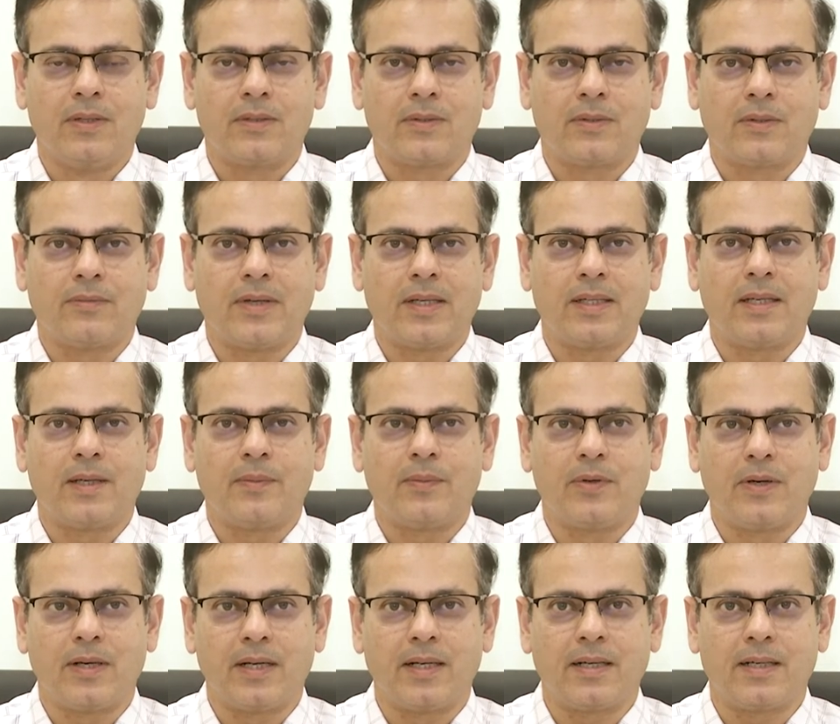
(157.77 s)
So, when the
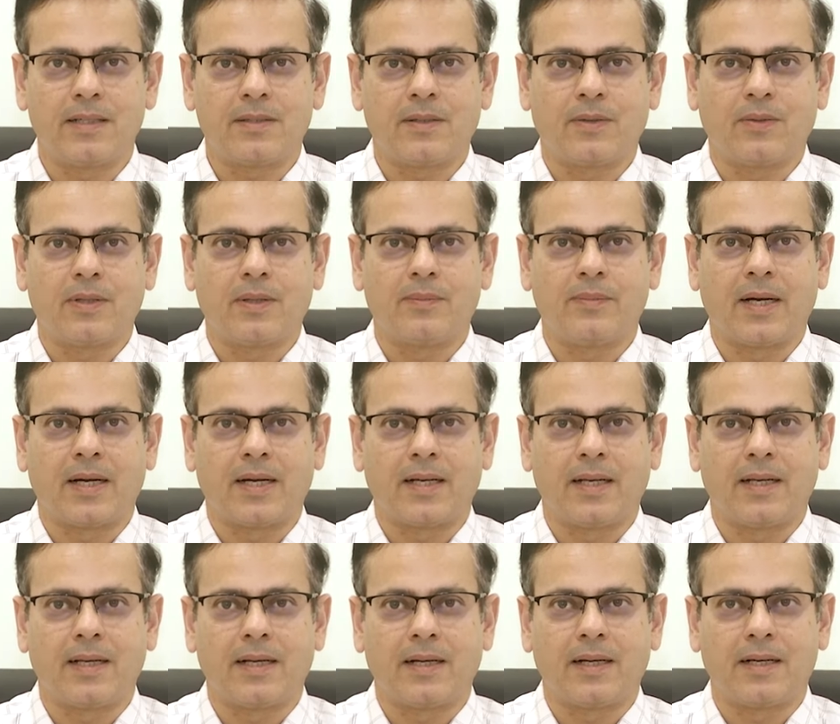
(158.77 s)
immunity gets low, the
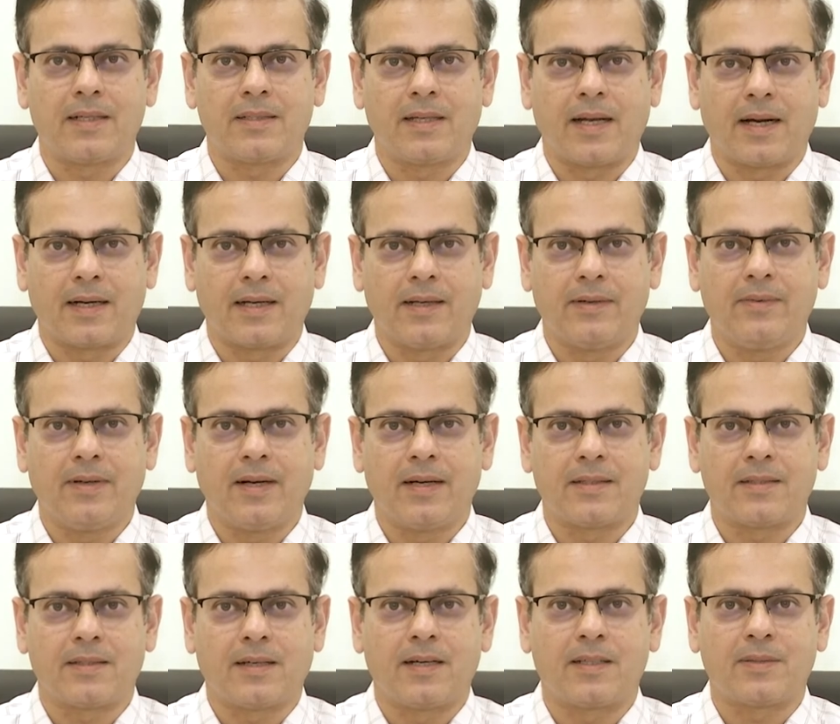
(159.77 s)
bacteria gets active
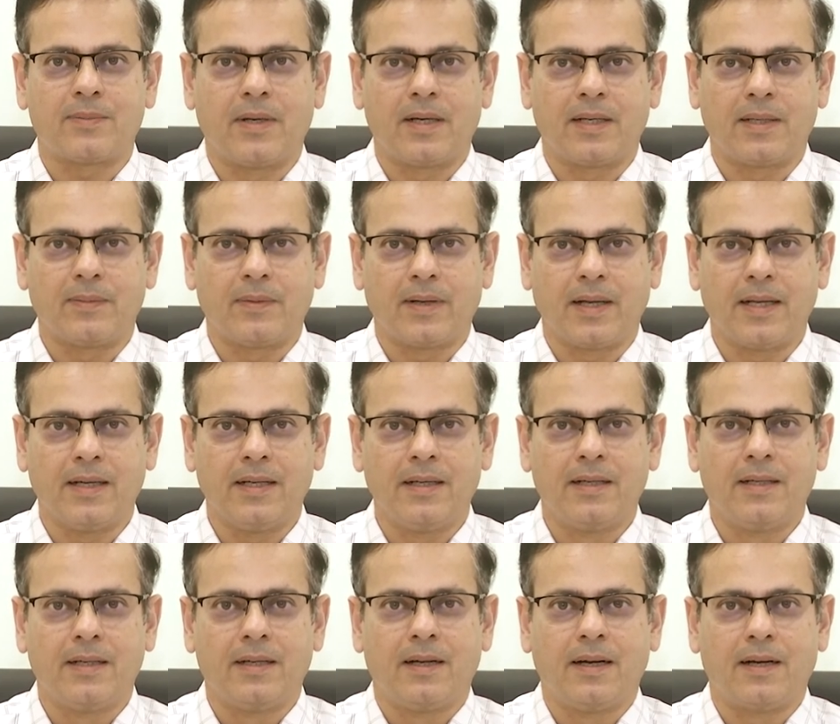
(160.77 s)
and starts multiplying